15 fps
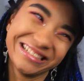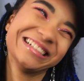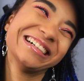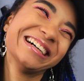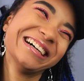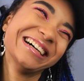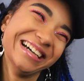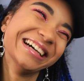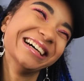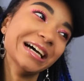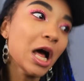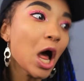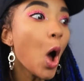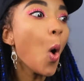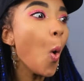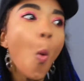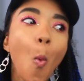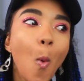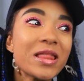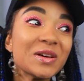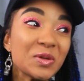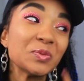This is only the first part
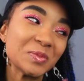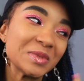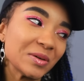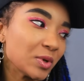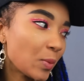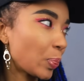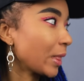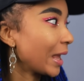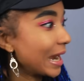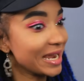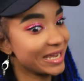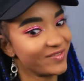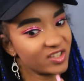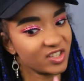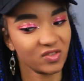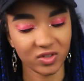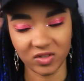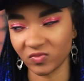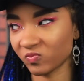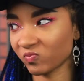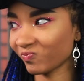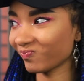of the gift! Come on,
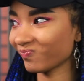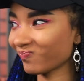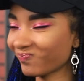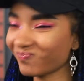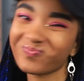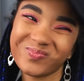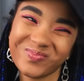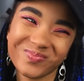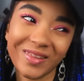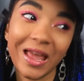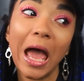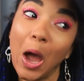Taylor, let me out!